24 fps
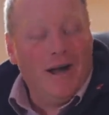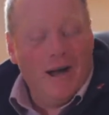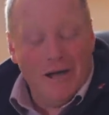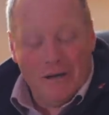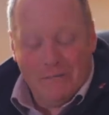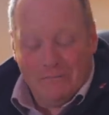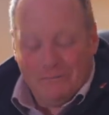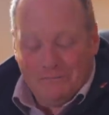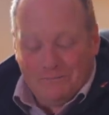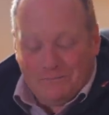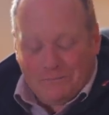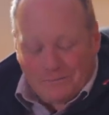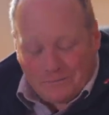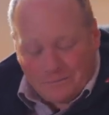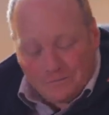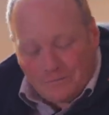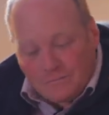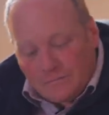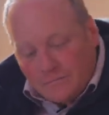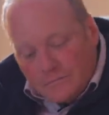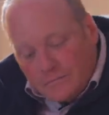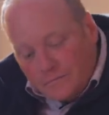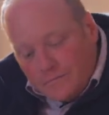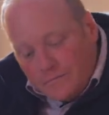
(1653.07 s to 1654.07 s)
Um,
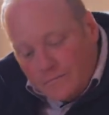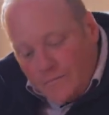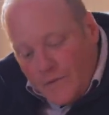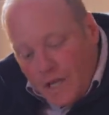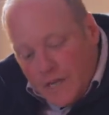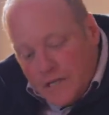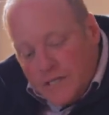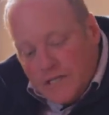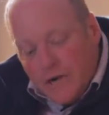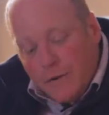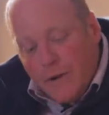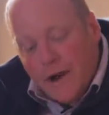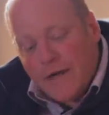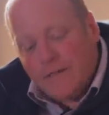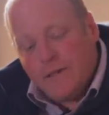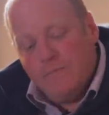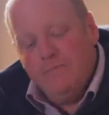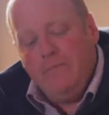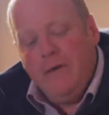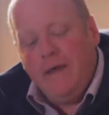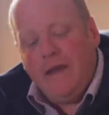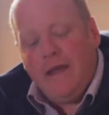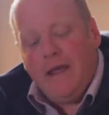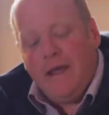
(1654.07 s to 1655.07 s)
so at
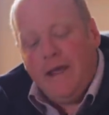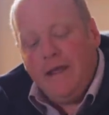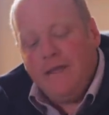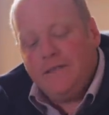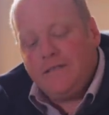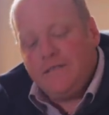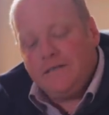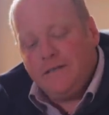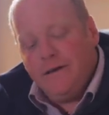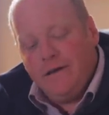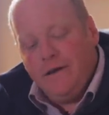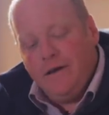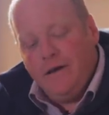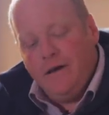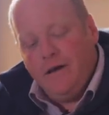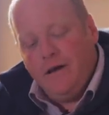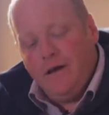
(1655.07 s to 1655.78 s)
the minute,